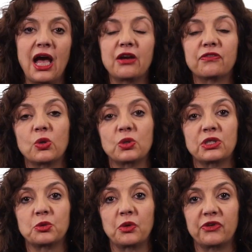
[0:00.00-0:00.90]
And of course,
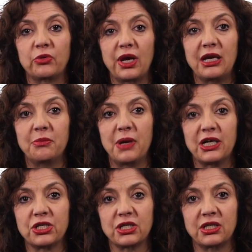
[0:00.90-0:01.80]
as we've already
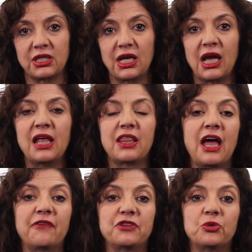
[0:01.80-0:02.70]
mentioned, they
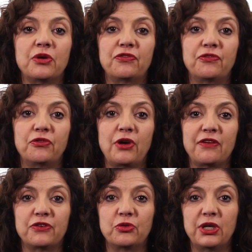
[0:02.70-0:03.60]
have to
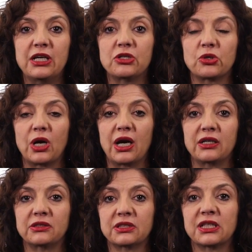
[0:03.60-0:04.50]
referee in
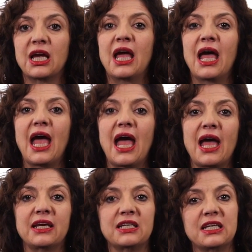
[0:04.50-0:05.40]
trials
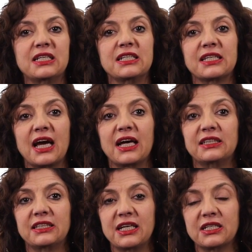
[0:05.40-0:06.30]
and decide
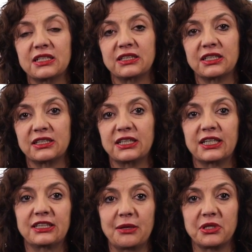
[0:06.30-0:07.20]
sentences,
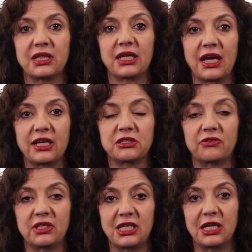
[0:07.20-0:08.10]
except in the case of
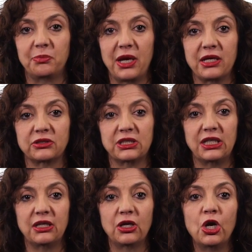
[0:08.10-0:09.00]
the death
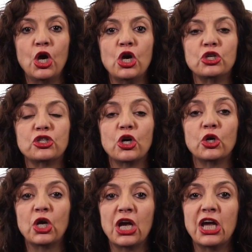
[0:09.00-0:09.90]
penalty.
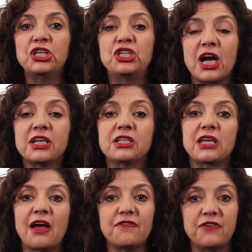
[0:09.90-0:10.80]
So judges
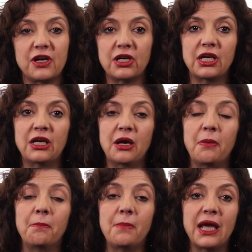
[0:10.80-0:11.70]
have very
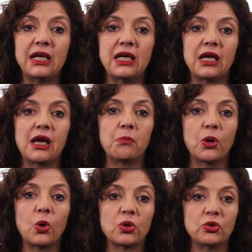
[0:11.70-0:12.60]
many
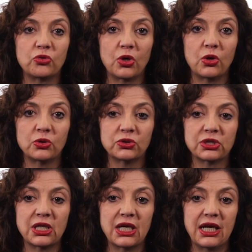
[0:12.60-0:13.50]
important
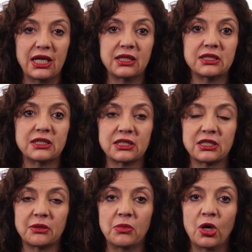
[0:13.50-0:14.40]
roles in the
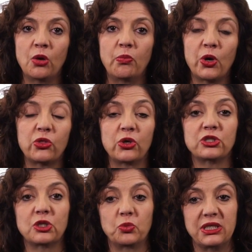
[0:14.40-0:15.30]
system, both those
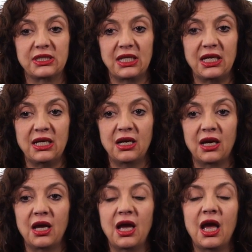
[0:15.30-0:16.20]
that we see
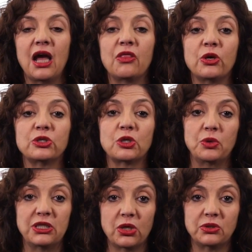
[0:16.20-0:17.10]
and those that we
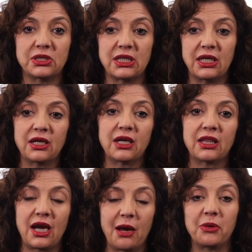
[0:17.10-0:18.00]
don't see
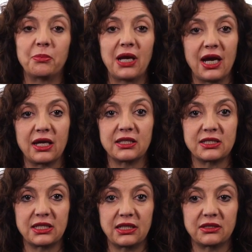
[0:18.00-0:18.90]
that happen behind the
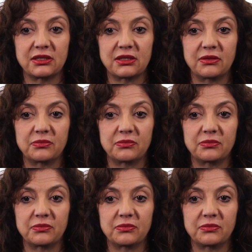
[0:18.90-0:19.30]
scenes.